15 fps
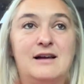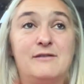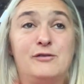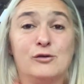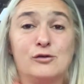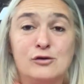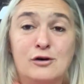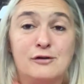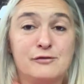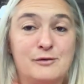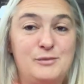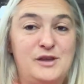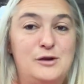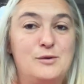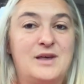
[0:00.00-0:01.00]
If you're not
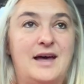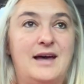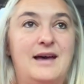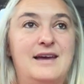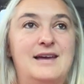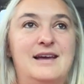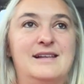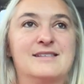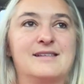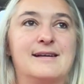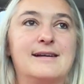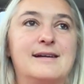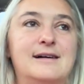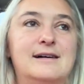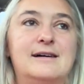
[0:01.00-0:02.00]
from the UK,
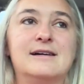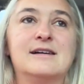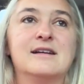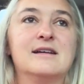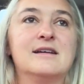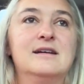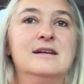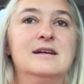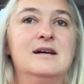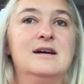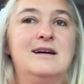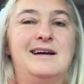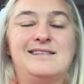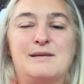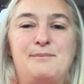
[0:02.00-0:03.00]

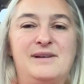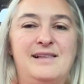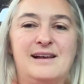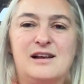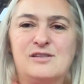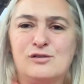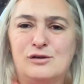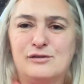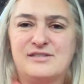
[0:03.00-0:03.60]
it's a bit like a sort